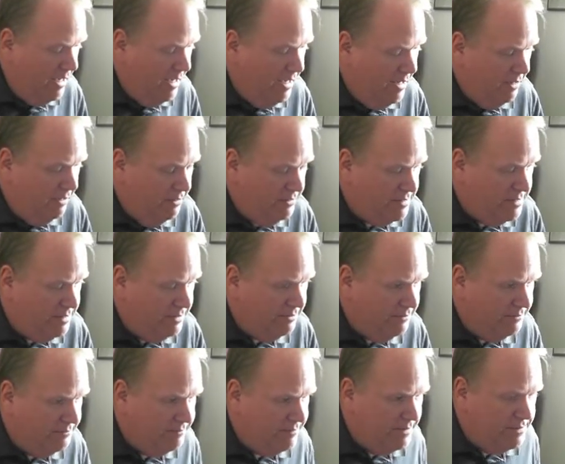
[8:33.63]
And
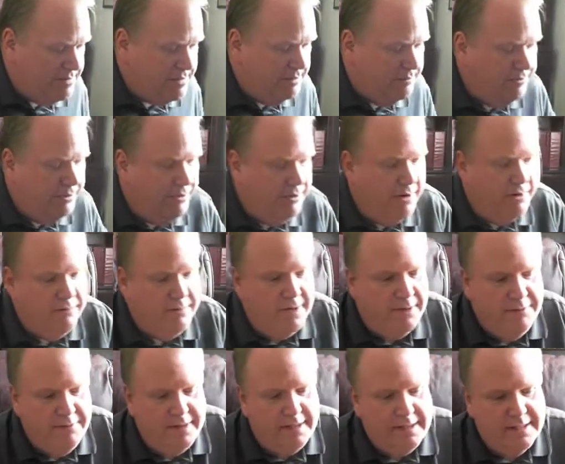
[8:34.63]
also, Thursday morning when
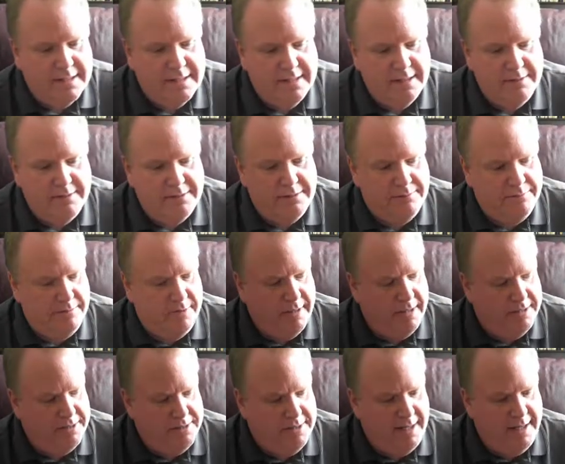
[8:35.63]
I went to see
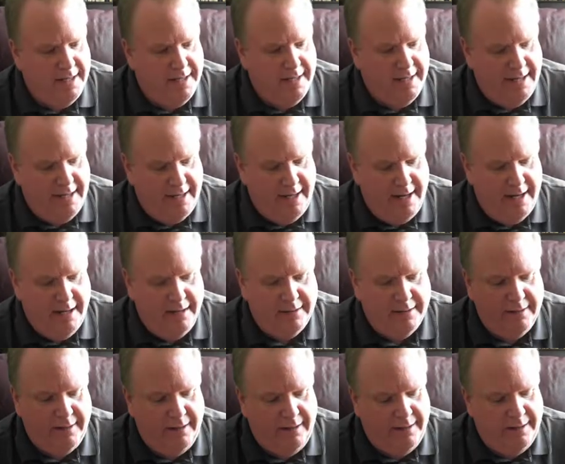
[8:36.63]
Johnny, I had a
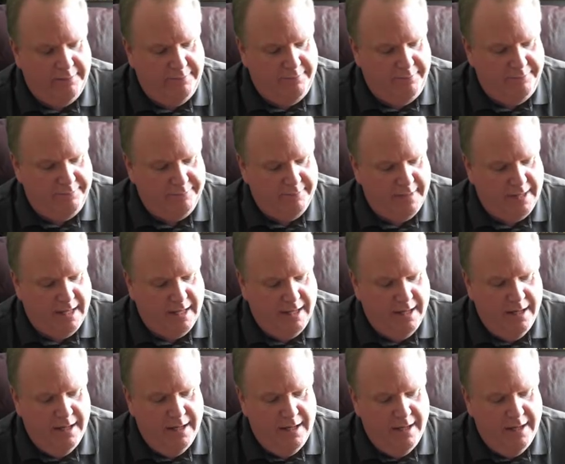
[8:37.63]
glove.
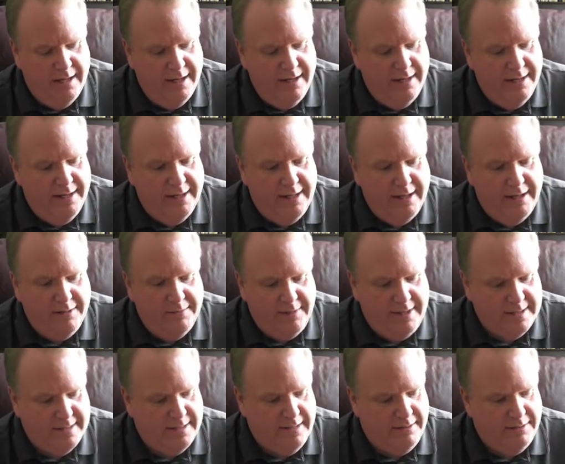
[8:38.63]
An
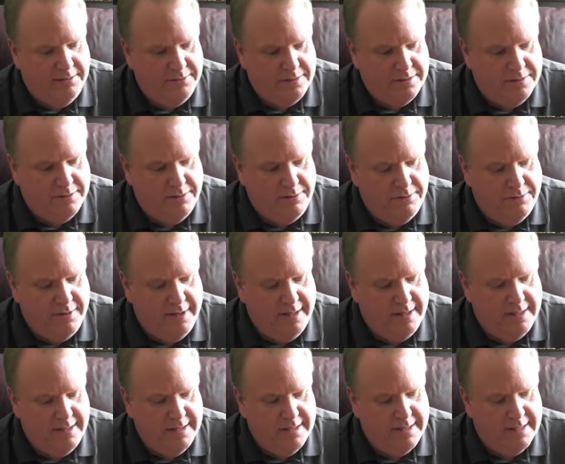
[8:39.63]
interesting little story.
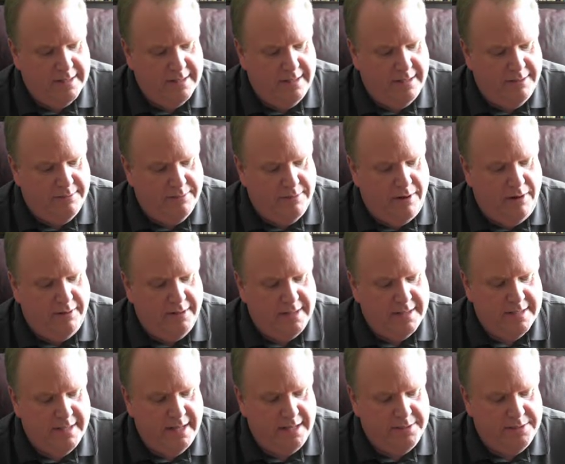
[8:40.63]
This is a
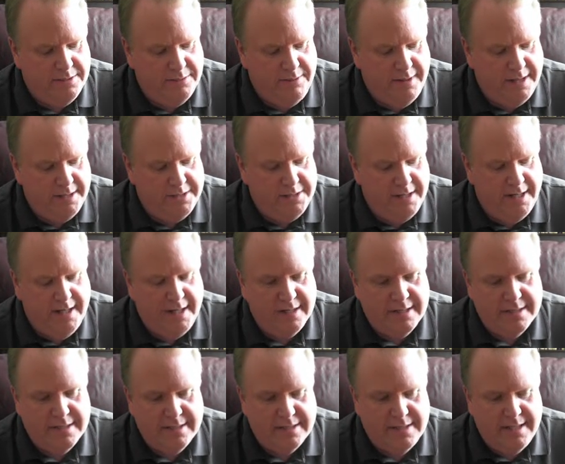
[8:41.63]
Rawlings
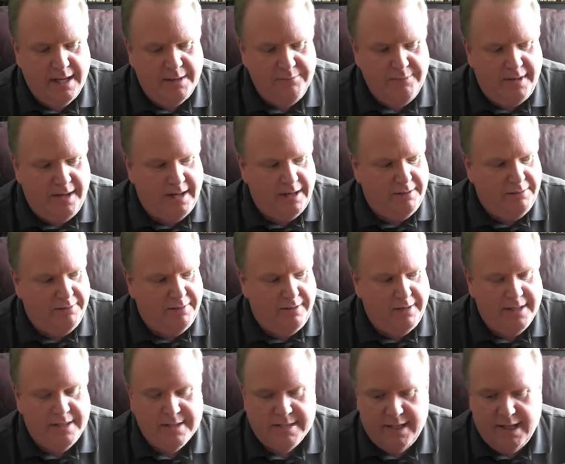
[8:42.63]
HOHX, the same model
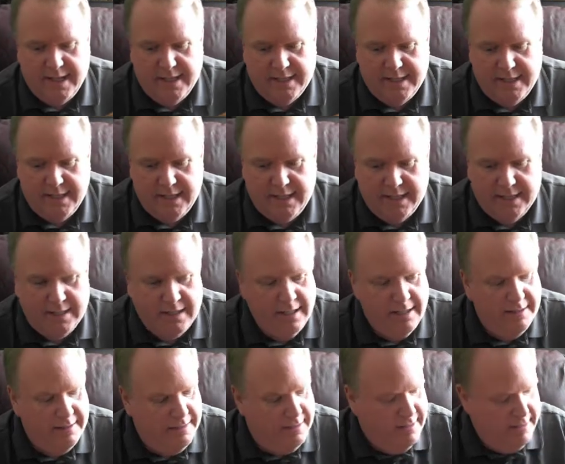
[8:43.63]
on his
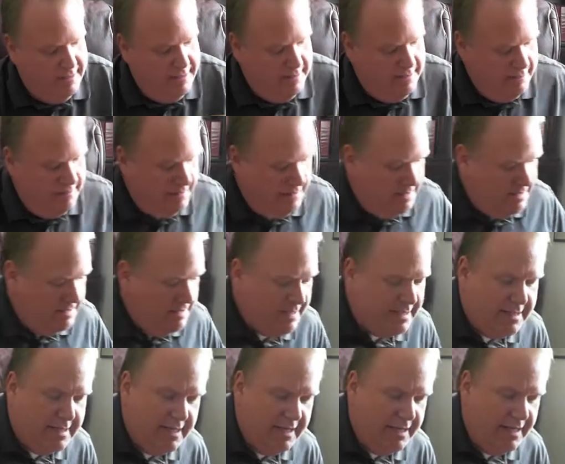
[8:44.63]

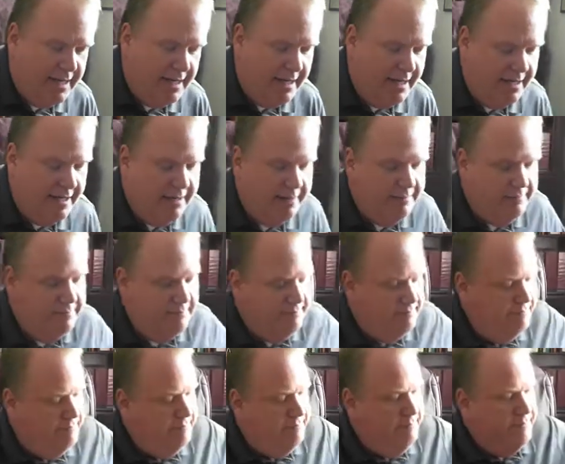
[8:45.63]
1969
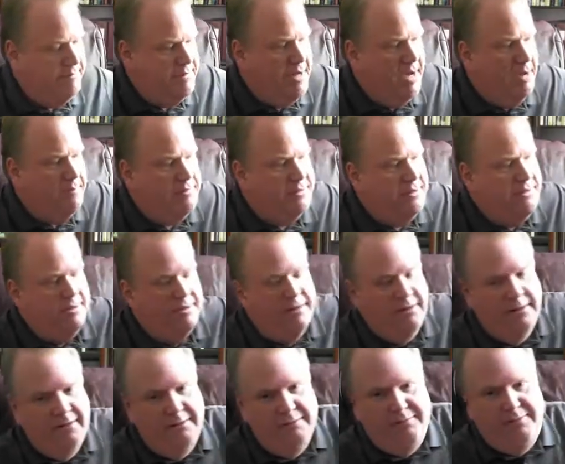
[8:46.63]
Topps
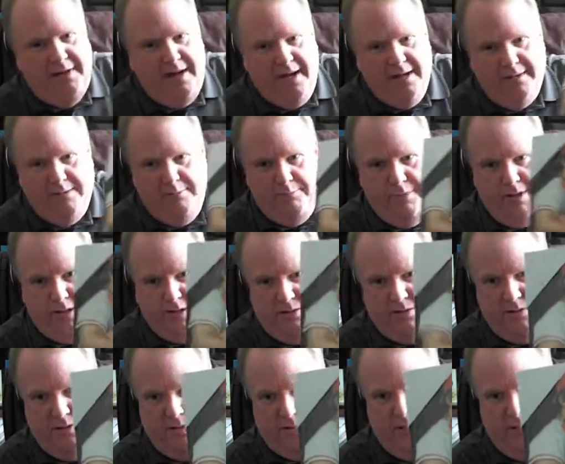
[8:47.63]
card. In fact, the picture you